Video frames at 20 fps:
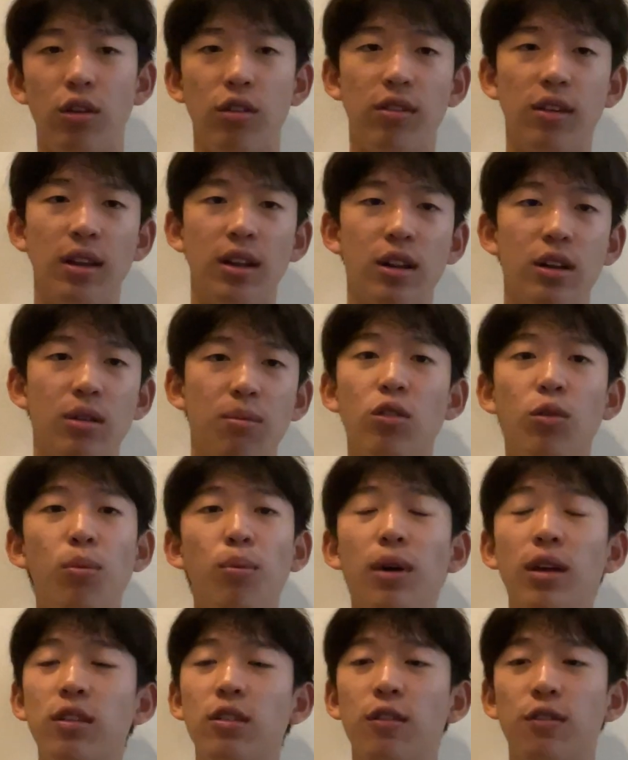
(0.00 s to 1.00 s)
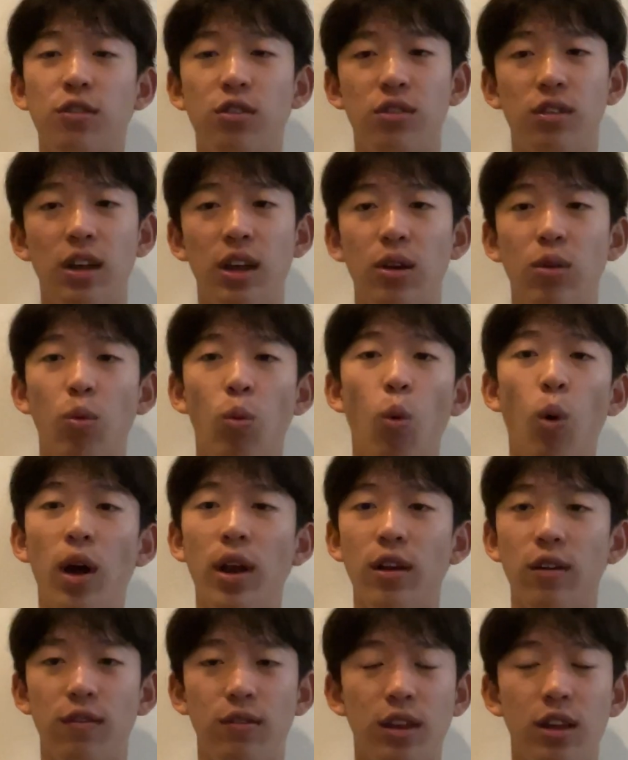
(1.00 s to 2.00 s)
Zealand, you must have seen one
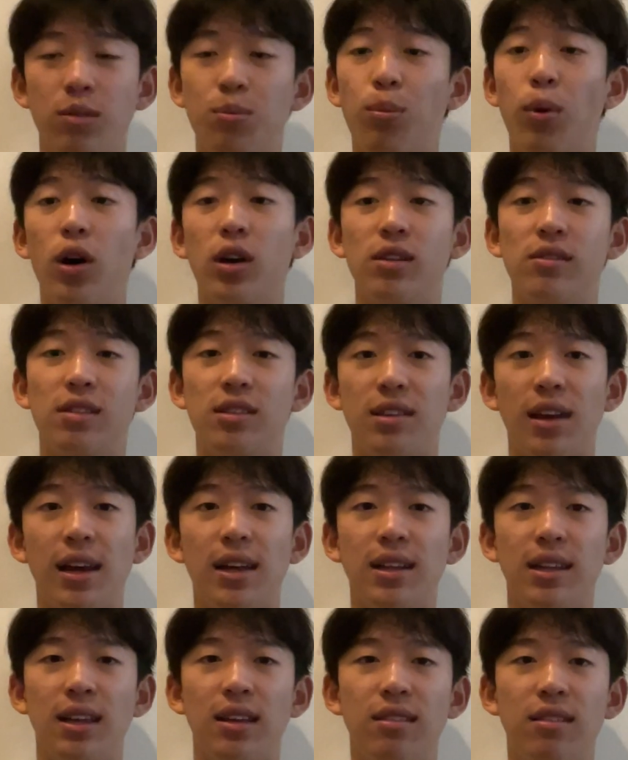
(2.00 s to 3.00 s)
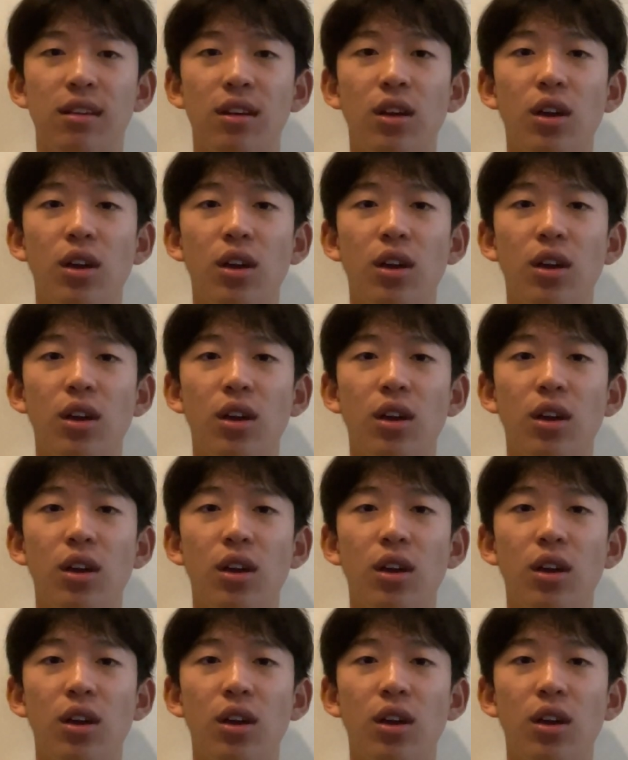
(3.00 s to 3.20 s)
of these boxes at least.